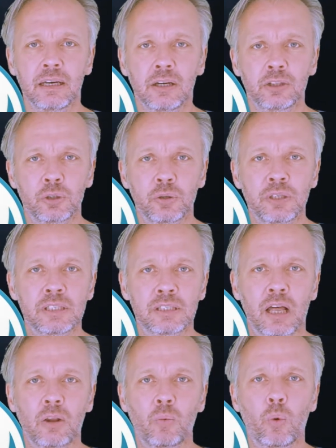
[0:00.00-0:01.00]
to
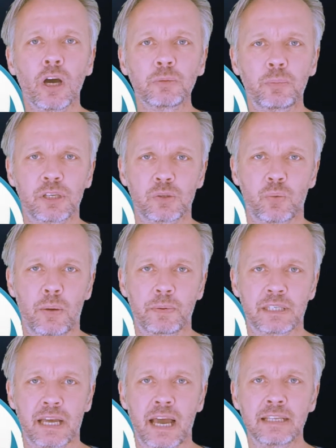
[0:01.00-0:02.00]
install WordPress
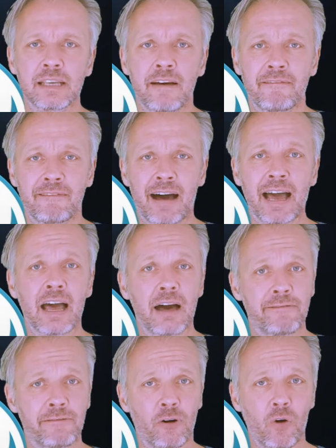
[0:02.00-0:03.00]
websites via a
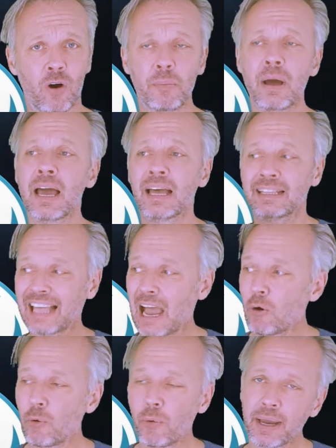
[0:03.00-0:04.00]
form
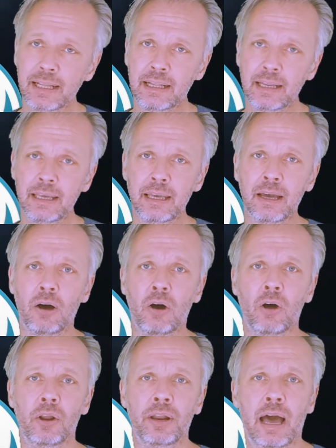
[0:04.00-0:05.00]
directly
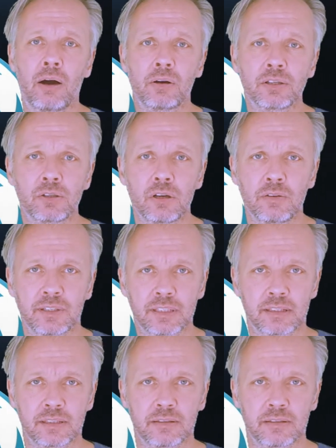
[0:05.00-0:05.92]
on our servers.